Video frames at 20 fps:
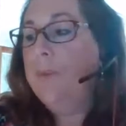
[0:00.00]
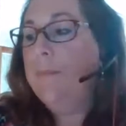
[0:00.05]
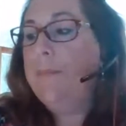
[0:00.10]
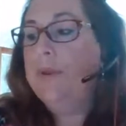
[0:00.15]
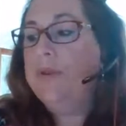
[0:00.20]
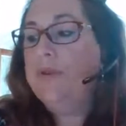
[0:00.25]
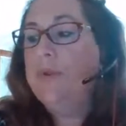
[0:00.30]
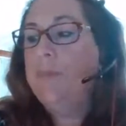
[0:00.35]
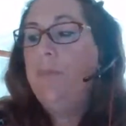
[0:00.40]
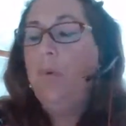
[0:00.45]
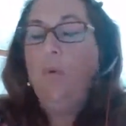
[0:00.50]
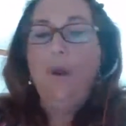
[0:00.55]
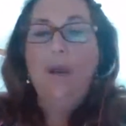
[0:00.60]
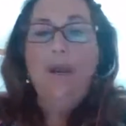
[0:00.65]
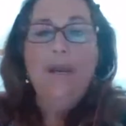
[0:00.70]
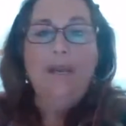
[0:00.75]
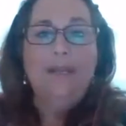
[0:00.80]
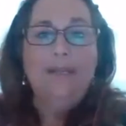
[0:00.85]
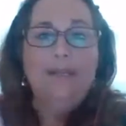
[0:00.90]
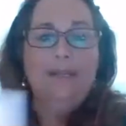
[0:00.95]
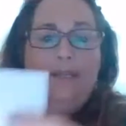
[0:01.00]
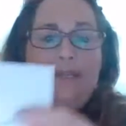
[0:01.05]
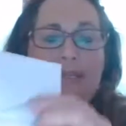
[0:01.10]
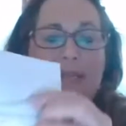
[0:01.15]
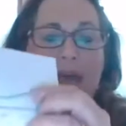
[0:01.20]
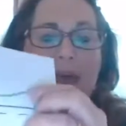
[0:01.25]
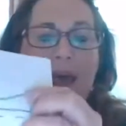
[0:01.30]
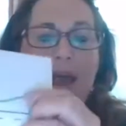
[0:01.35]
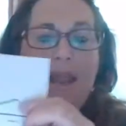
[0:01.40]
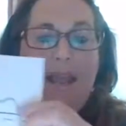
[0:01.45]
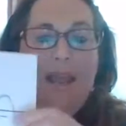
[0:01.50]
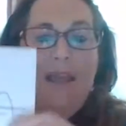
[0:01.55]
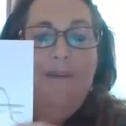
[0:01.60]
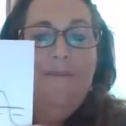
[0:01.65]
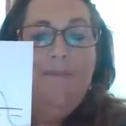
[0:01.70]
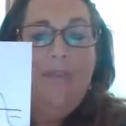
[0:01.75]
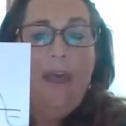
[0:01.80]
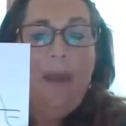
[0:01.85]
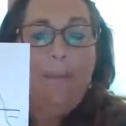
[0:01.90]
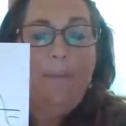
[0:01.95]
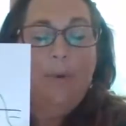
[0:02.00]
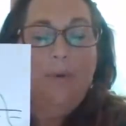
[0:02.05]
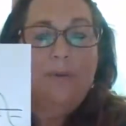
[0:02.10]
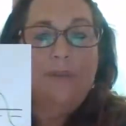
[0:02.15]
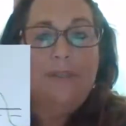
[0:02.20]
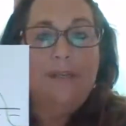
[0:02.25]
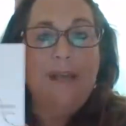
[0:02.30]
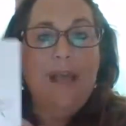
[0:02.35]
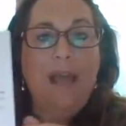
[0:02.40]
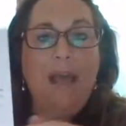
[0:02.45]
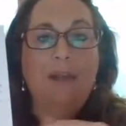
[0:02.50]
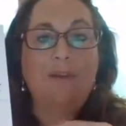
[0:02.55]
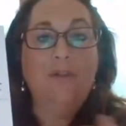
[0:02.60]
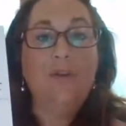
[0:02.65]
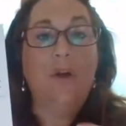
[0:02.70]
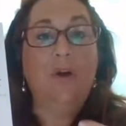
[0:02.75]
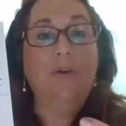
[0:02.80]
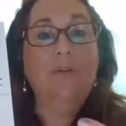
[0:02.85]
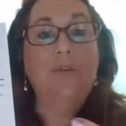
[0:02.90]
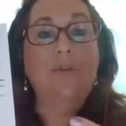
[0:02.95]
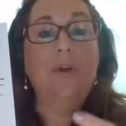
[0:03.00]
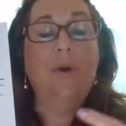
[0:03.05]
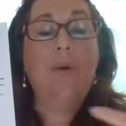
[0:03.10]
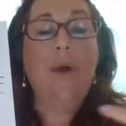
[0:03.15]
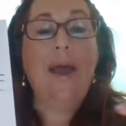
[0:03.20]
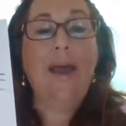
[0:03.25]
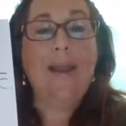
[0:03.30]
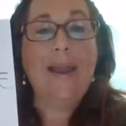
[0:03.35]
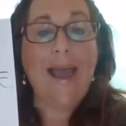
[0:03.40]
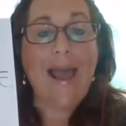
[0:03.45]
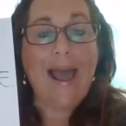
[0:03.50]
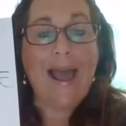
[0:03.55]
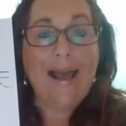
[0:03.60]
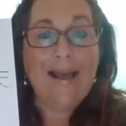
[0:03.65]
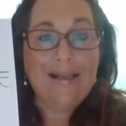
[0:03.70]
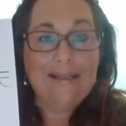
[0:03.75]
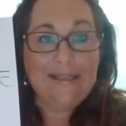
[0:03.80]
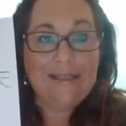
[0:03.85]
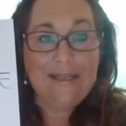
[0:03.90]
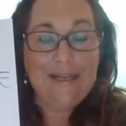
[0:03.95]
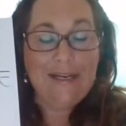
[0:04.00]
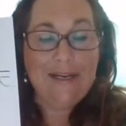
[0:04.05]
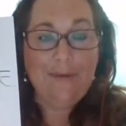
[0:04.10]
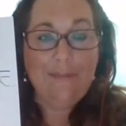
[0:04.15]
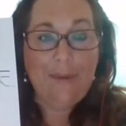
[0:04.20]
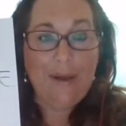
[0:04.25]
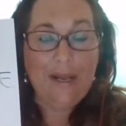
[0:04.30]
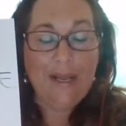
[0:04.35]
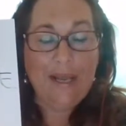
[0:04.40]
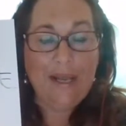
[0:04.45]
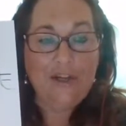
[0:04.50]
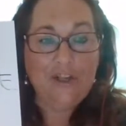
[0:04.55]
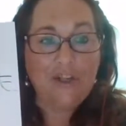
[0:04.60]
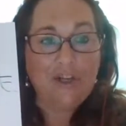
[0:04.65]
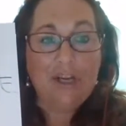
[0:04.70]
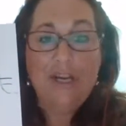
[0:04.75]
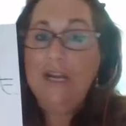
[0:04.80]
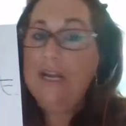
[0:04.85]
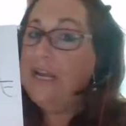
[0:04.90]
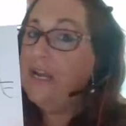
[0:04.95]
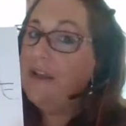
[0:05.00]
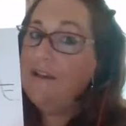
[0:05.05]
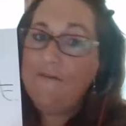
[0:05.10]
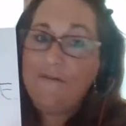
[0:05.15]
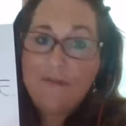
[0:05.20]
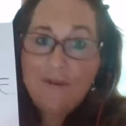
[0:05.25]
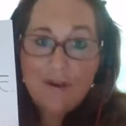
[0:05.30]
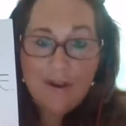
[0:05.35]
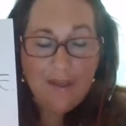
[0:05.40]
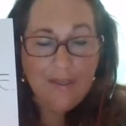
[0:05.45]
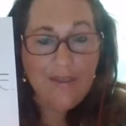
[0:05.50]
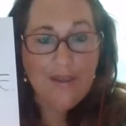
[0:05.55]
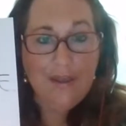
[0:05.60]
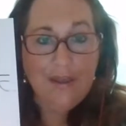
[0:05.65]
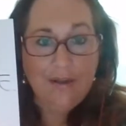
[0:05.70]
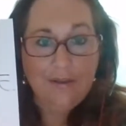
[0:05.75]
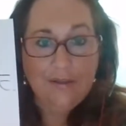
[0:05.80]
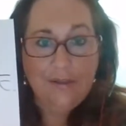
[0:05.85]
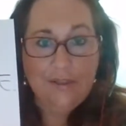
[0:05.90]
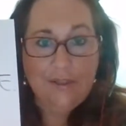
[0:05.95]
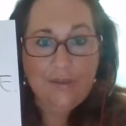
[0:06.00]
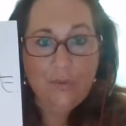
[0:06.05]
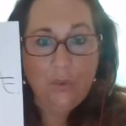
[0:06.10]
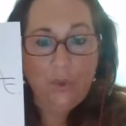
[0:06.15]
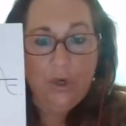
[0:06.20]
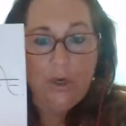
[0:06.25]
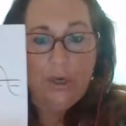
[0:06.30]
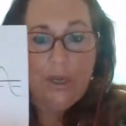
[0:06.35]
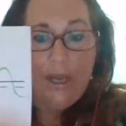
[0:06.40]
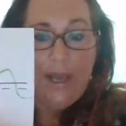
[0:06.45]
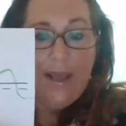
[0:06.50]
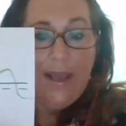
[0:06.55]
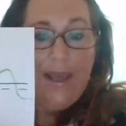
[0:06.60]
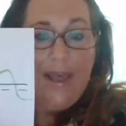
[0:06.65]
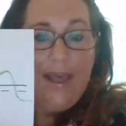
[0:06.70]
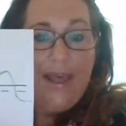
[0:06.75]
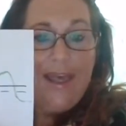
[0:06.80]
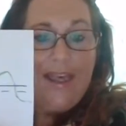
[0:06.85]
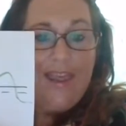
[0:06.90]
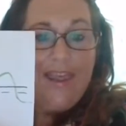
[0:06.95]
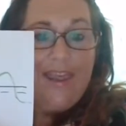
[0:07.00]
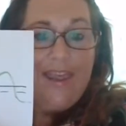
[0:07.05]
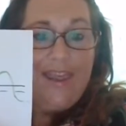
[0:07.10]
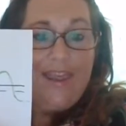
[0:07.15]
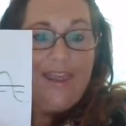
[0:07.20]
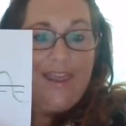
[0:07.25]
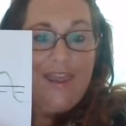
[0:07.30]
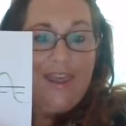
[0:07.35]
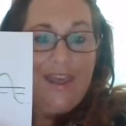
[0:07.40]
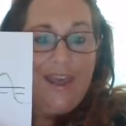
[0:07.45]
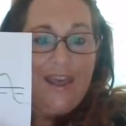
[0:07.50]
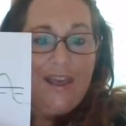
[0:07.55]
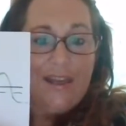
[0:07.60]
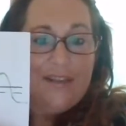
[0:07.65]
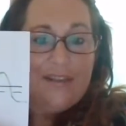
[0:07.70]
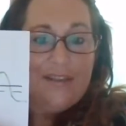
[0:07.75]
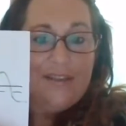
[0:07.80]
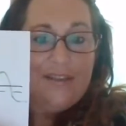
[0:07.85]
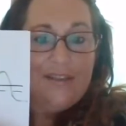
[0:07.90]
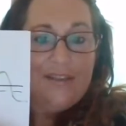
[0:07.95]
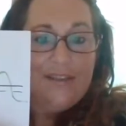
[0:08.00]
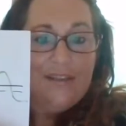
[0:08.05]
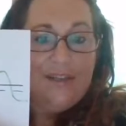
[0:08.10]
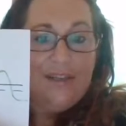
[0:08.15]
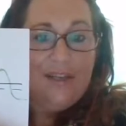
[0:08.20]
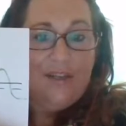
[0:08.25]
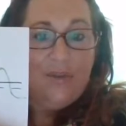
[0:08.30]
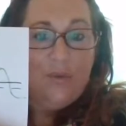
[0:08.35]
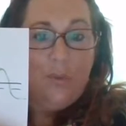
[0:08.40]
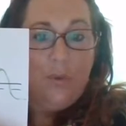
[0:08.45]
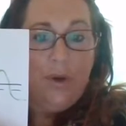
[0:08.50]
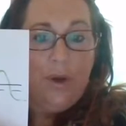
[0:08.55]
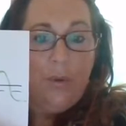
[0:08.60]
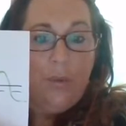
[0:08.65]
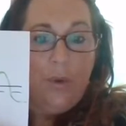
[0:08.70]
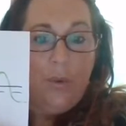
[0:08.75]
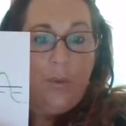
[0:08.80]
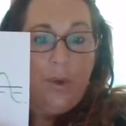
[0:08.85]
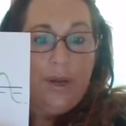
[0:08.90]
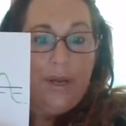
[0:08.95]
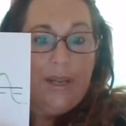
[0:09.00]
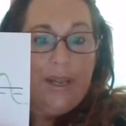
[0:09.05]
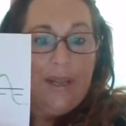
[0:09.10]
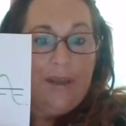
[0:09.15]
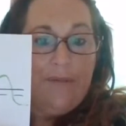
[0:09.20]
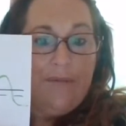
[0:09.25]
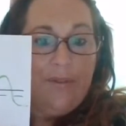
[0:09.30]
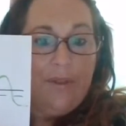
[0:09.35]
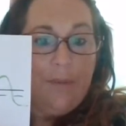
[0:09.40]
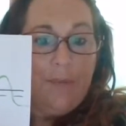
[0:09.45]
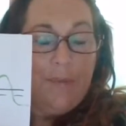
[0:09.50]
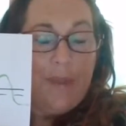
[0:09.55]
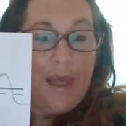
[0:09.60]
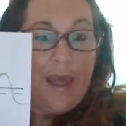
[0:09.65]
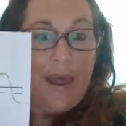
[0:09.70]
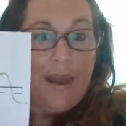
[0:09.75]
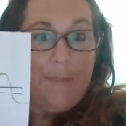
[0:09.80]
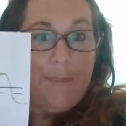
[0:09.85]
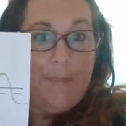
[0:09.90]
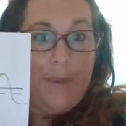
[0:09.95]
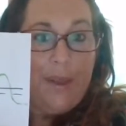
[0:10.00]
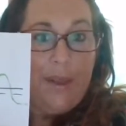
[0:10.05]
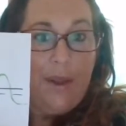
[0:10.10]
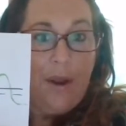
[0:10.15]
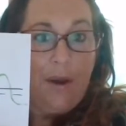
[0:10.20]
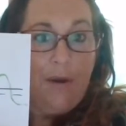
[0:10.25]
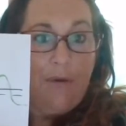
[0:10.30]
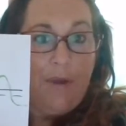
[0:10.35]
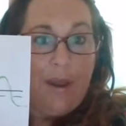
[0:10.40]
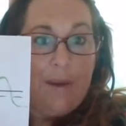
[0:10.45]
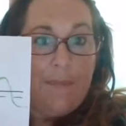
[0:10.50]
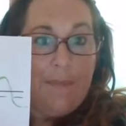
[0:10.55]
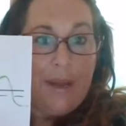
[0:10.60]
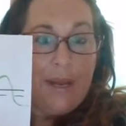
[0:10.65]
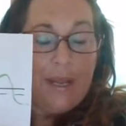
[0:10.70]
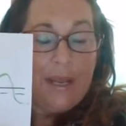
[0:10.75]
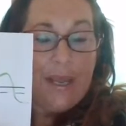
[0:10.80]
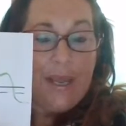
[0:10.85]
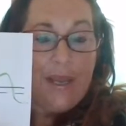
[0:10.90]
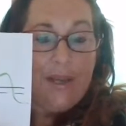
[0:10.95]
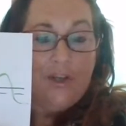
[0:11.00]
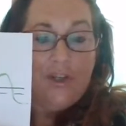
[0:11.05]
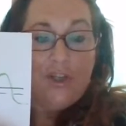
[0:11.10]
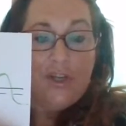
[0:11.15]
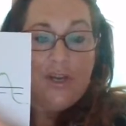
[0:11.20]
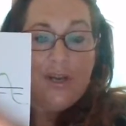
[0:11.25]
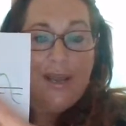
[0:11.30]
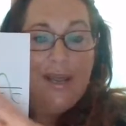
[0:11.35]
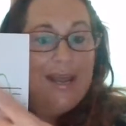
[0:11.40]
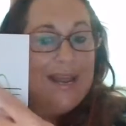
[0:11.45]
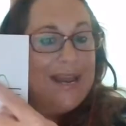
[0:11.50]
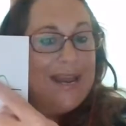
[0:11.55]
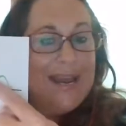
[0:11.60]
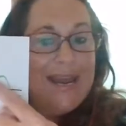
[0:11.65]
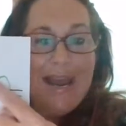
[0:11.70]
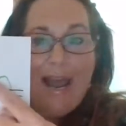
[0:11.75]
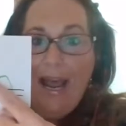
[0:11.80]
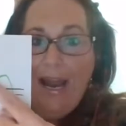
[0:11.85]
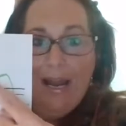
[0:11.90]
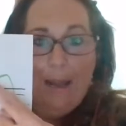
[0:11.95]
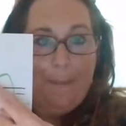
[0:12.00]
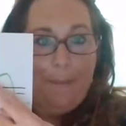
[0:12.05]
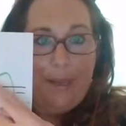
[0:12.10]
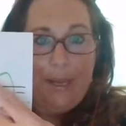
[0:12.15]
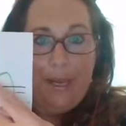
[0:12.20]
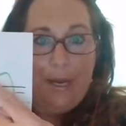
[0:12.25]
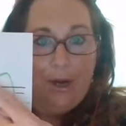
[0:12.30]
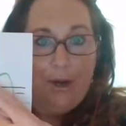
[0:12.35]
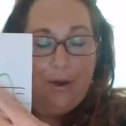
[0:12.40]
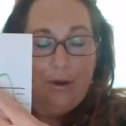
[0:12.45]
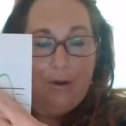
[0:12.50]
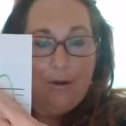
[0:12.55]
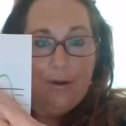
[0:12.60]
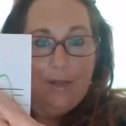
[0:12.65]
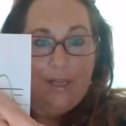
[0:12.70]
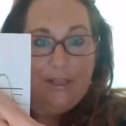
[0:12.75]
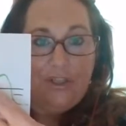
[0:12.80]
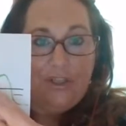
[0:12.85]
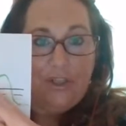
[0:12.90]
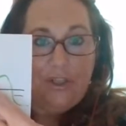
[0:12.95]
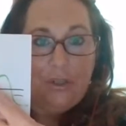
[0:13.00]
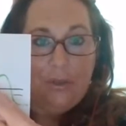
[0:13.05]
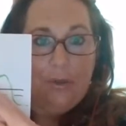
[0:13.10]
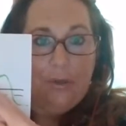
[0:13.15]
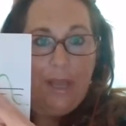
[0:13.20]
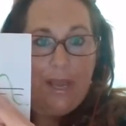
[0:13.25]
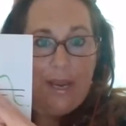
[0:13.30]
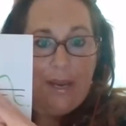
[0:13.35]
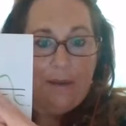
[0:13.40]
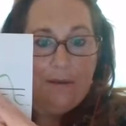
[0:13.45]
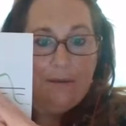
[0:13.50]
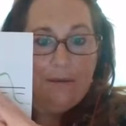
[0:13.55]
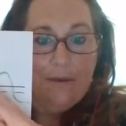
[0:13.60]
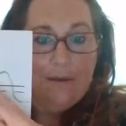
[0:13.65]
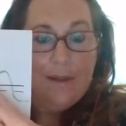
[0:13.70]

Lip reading: But the point is that if that person has also an as needed medication, if nothing else is working, this is where we want to give them that PRN medication, not up here. It's too late.